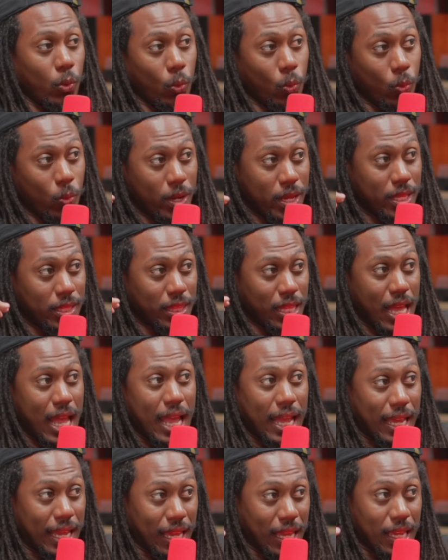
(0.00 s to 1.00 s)
with
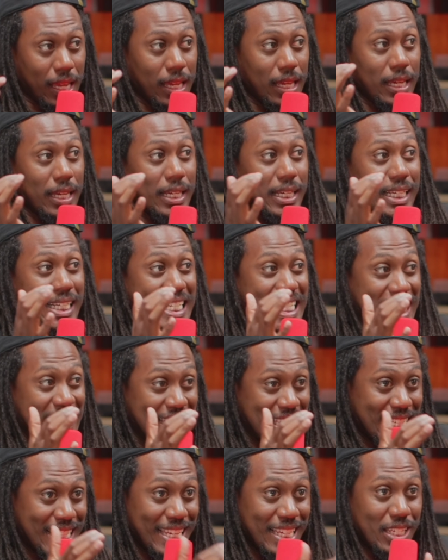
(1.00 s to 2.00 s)
a
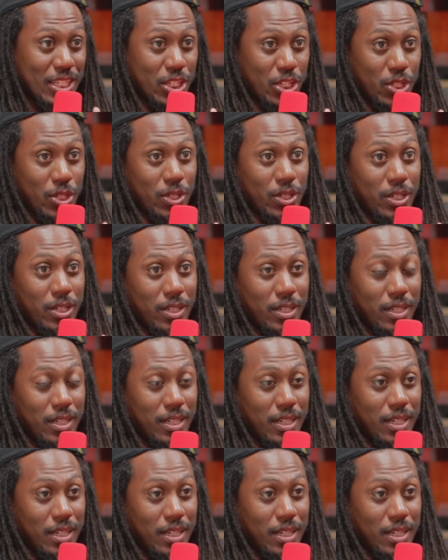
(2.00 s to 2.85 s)
sensor